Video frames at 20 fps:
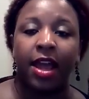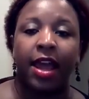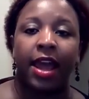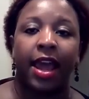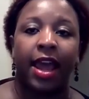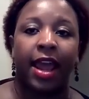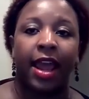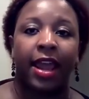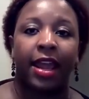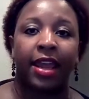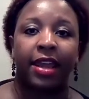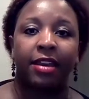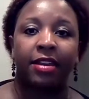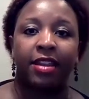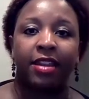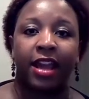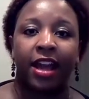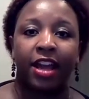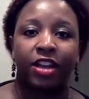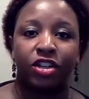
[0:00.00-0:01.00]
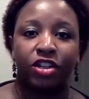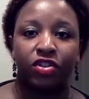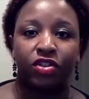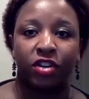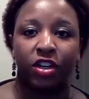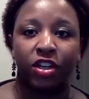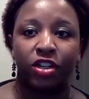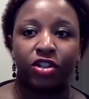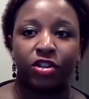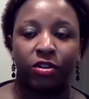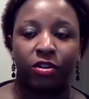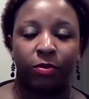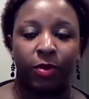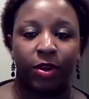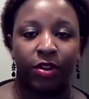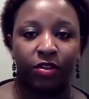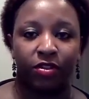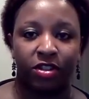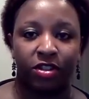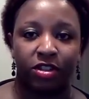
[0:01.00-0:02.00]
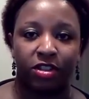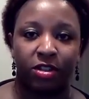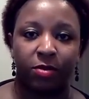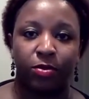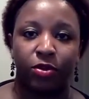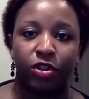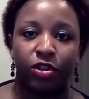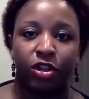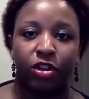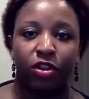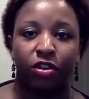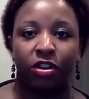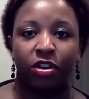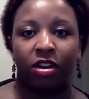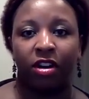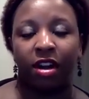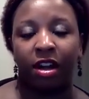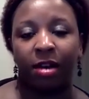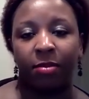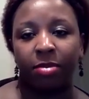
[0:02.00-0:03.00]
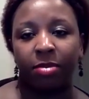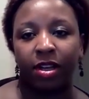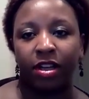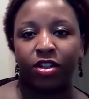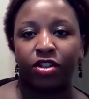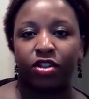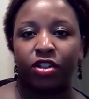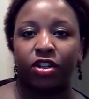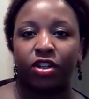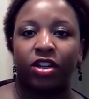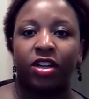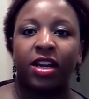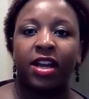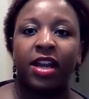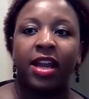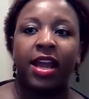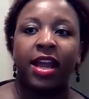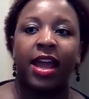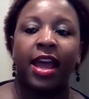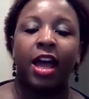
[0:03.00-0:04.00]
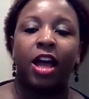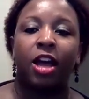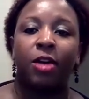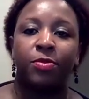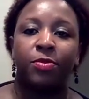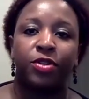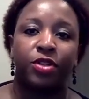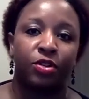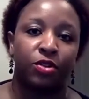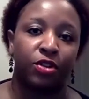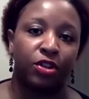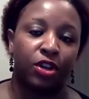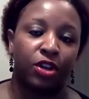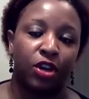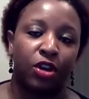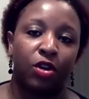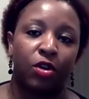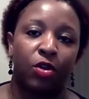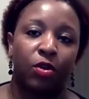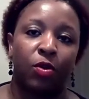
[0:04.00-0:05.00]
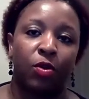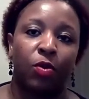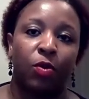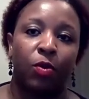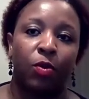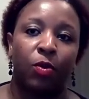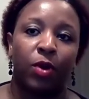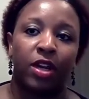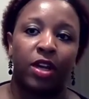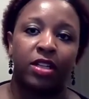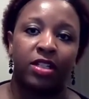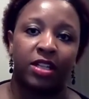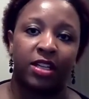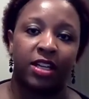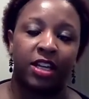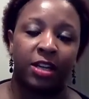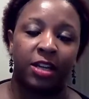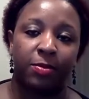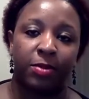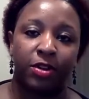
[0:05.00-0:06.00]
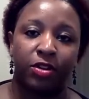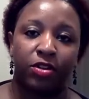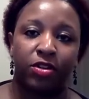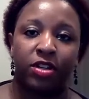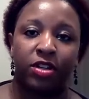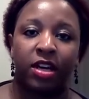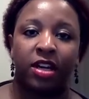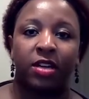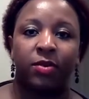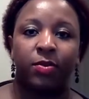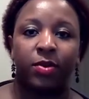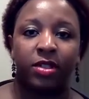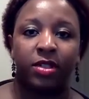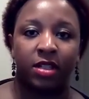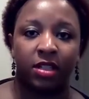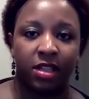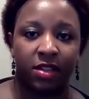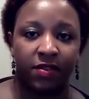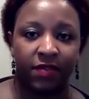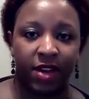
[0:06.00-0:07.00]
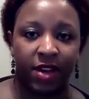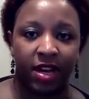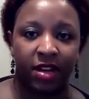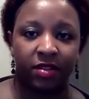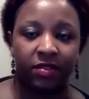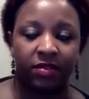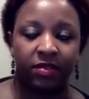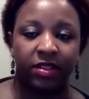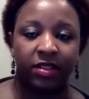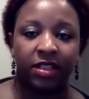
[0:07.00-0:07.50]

And that structure, whether it's a simple sugar or complex sugar, helps you to know what to keep in your diet and what to leave out.